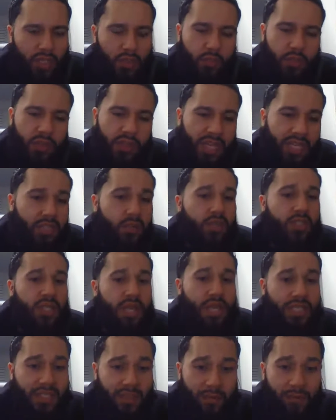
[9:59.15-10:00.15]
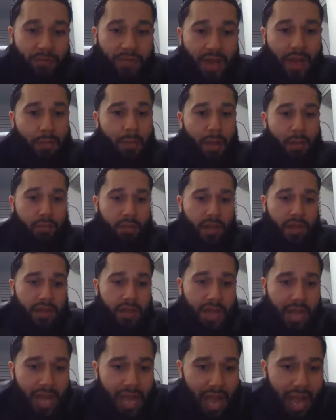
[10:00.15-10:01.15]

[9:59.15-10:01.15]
That's a fact, my brother.